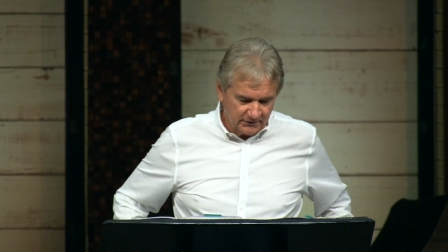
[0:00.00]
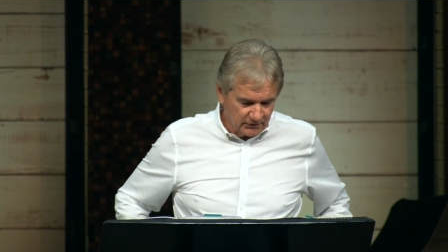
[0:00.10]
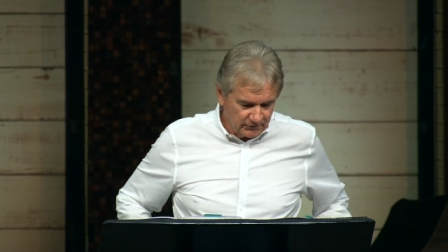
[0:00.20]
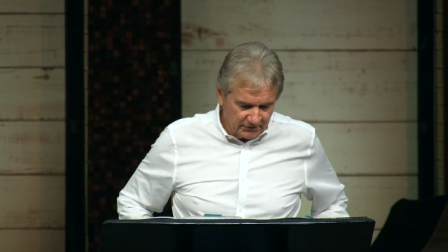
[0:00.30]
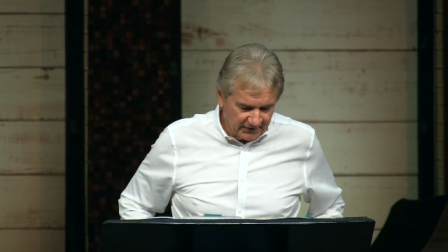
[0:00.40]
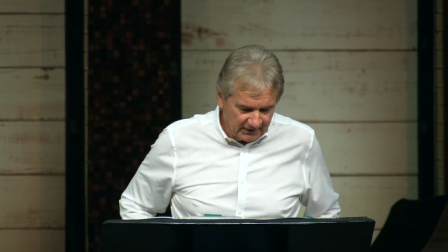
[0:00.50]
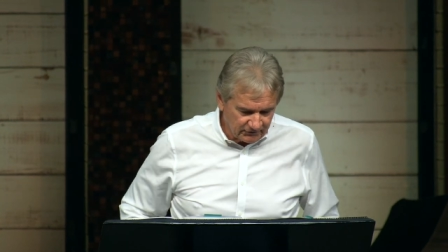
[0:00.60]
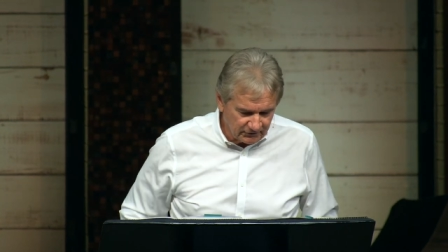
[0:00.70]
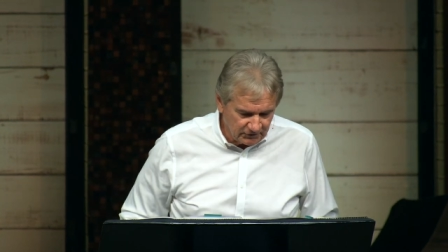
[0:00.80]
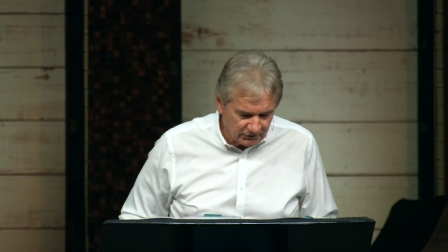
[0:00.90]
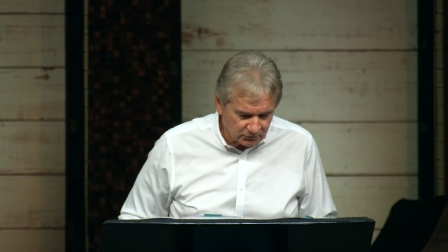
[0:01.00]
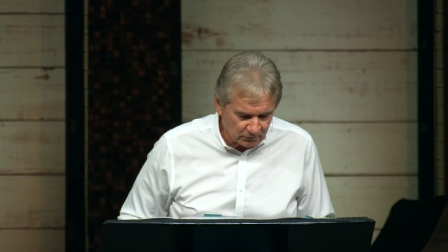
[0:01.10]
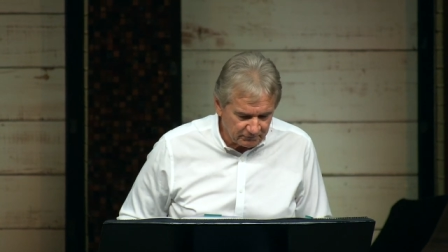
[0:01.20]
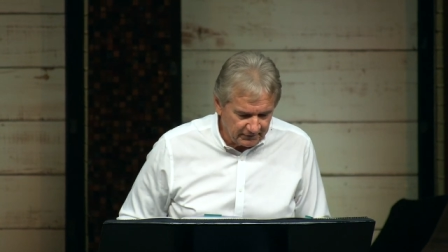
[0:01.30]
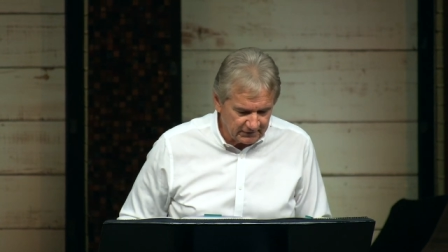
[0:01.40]
till the thousand years
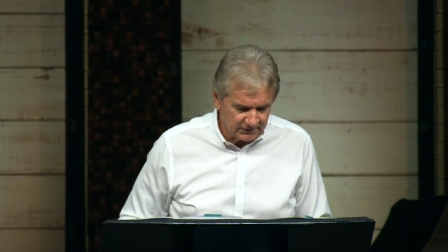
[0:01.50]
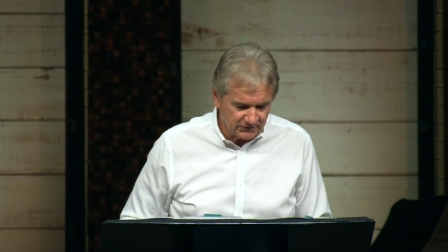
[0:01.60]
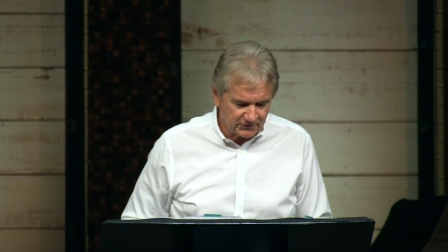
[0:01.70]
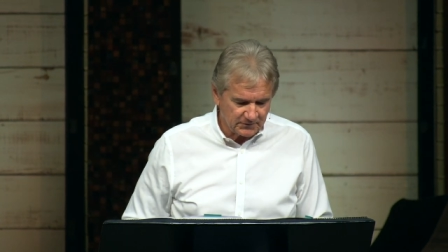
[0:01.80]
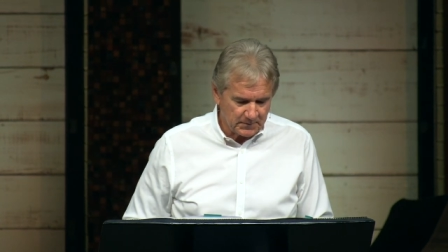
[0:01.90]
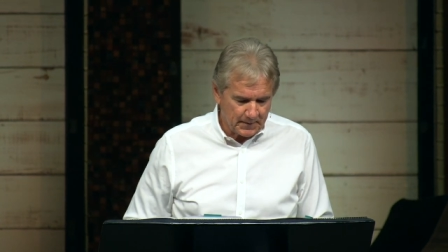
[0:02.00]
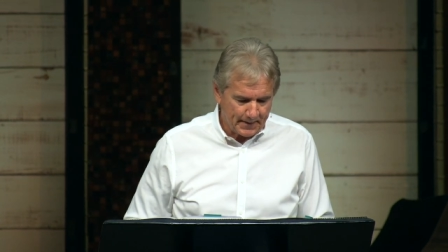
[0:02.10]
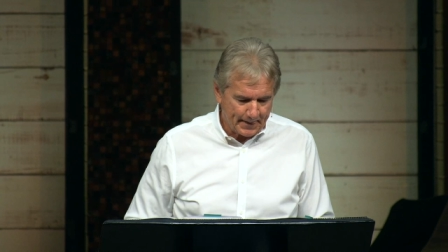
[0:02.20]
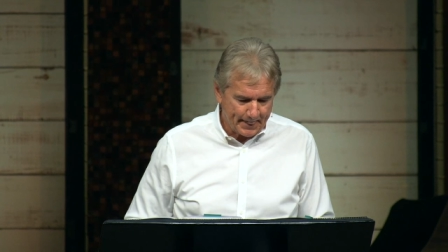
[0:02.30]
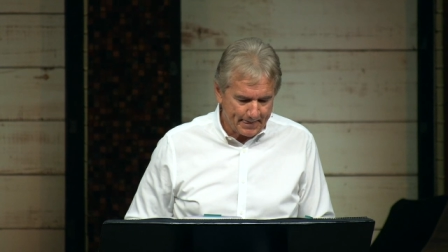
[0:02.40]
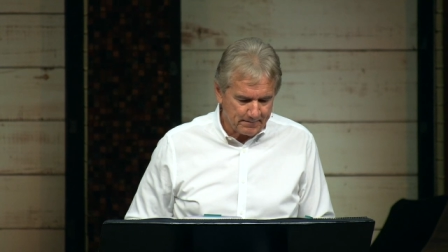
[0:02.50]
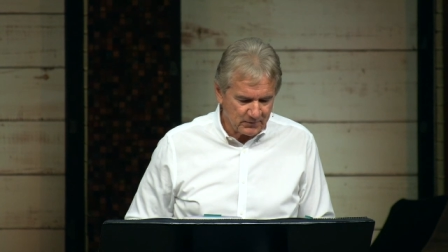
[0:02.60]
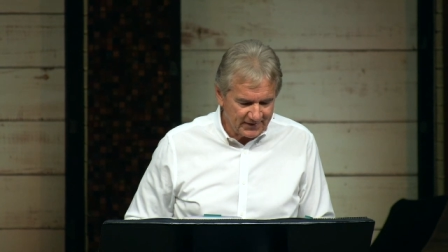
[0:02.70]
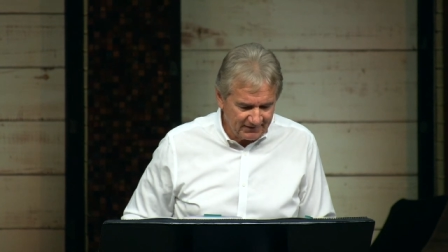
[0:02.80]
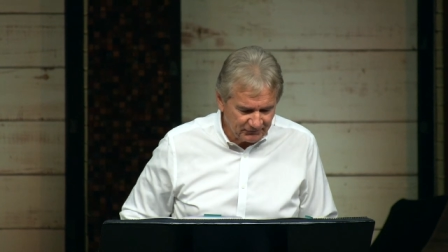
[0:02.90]
were finished.
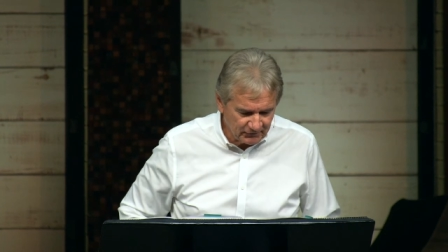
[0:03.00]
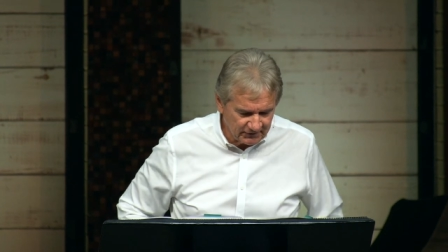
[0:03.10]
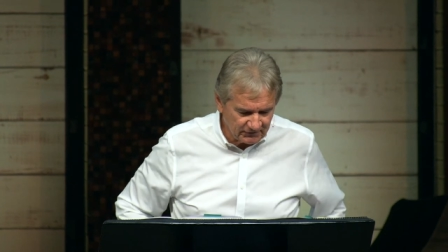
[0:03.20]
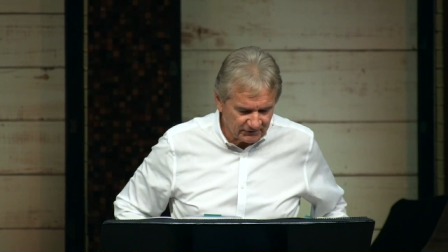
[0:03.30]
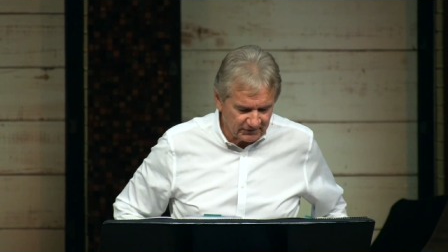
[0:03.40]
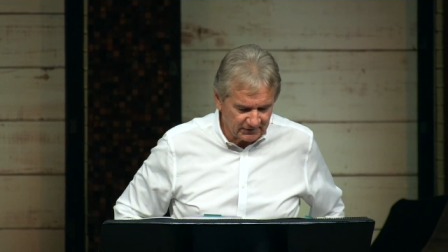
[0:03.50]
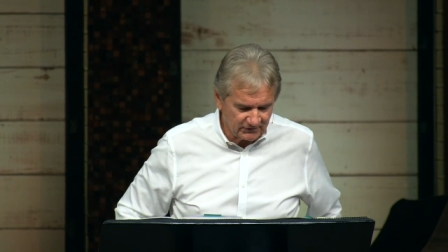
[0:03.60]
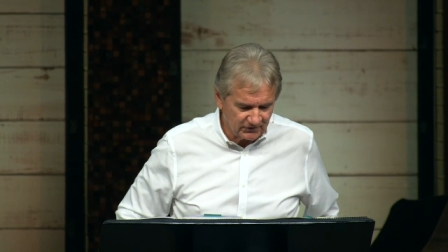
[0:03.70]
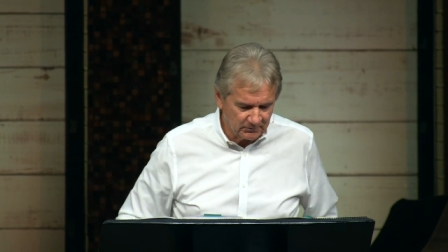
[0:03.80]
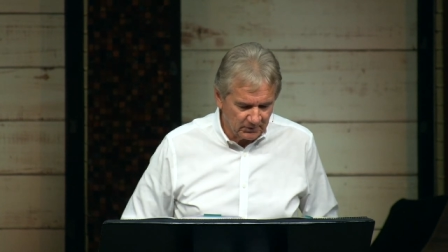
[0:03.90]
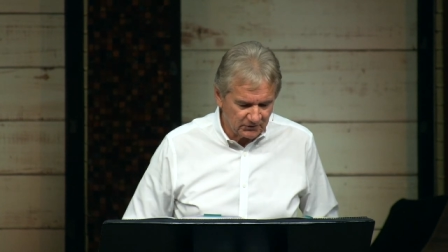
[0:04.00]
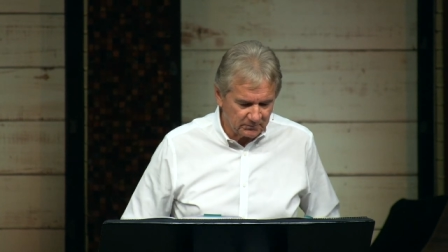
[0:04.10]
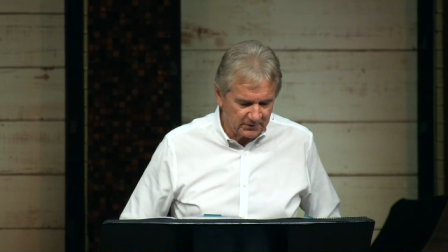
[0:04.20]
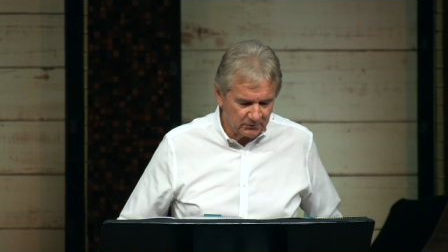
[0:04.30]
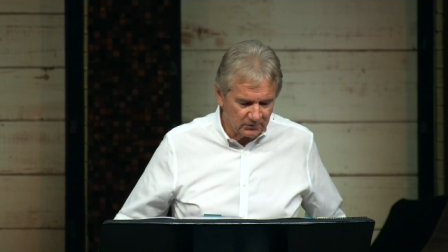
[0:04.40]
But after these things, he
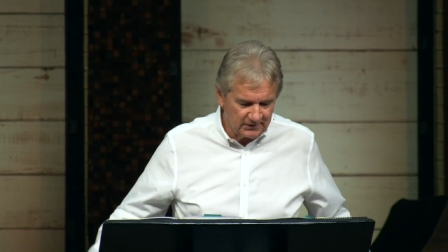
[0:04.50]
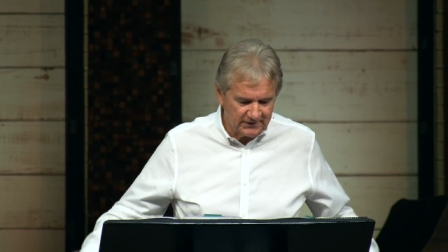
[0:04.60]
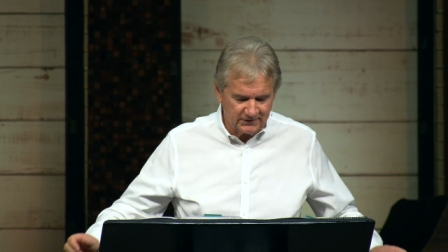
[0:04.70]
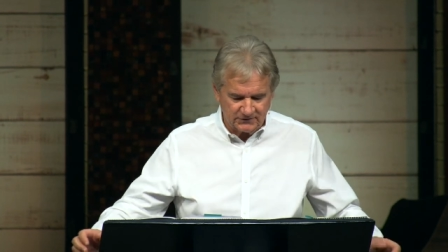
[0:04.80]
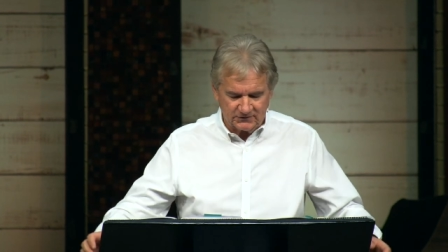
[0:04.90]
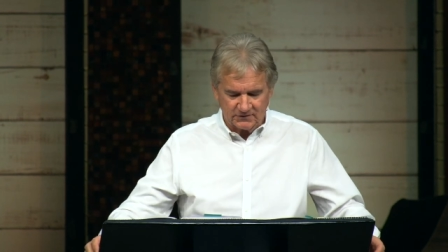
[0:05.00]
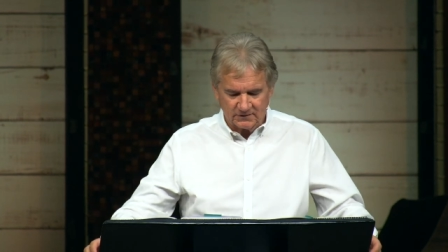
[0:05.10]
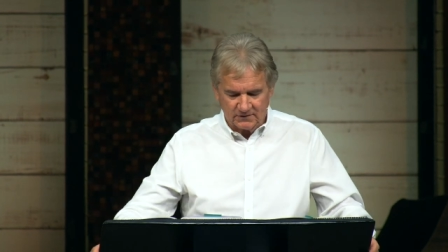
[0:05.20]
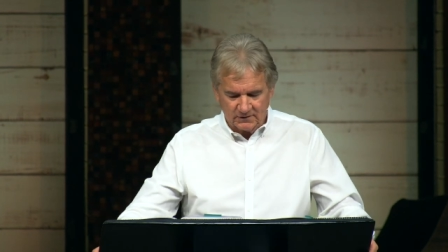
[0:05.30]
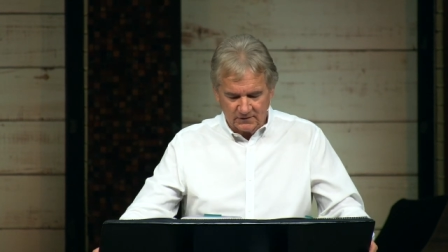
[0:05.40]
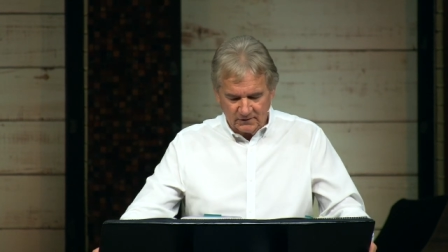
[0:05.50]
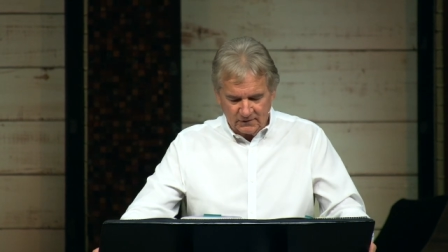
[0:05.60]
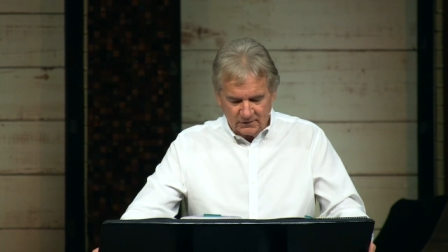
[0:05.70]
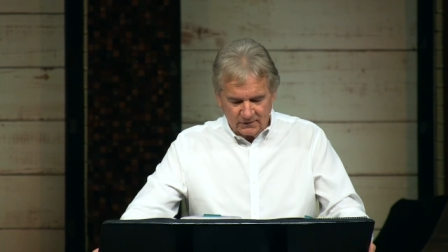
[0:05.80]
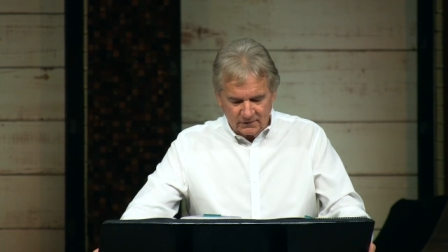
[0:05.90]
must be released
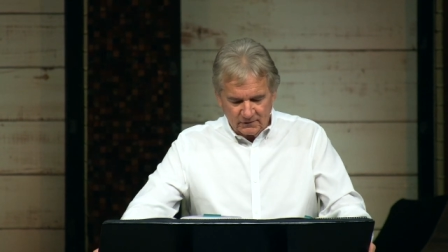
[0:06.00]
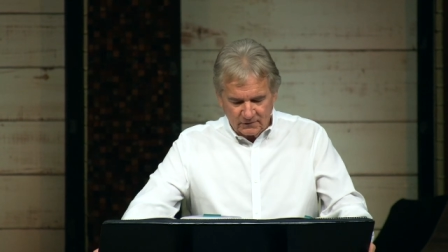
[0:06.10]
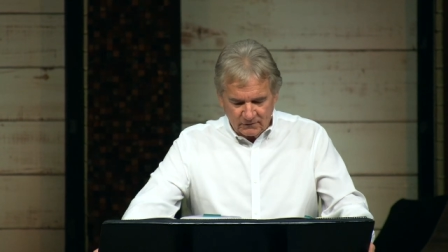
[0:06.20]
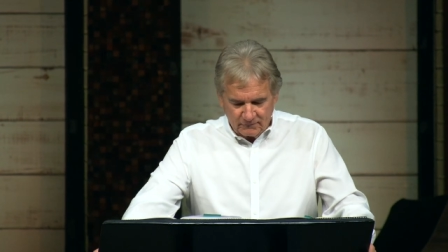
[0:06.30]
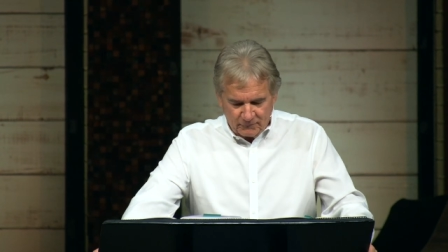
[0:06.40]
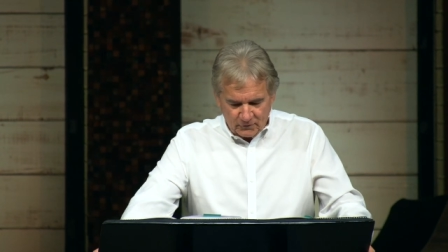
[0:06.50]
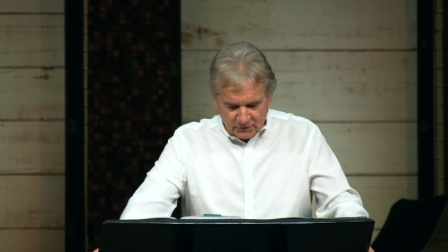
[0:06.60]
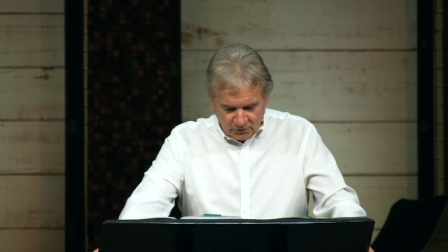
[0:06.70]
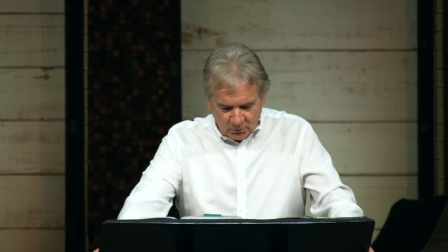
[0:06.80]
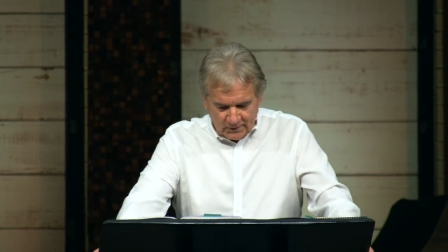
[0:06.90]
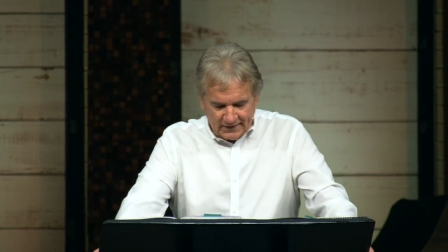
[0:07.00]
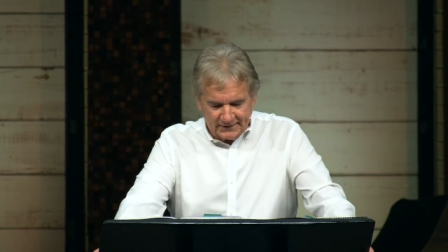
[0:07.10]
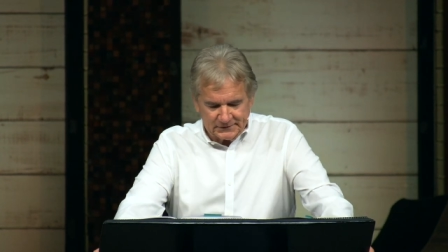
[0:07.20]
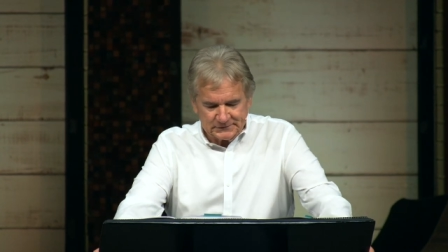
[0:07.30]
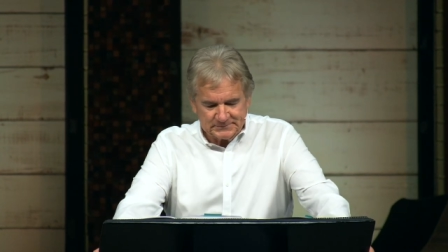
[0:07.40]
for a little
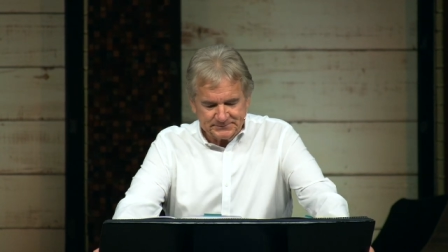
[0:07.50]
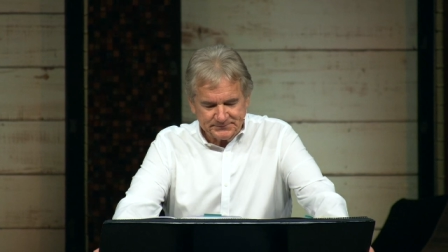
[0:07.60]
while.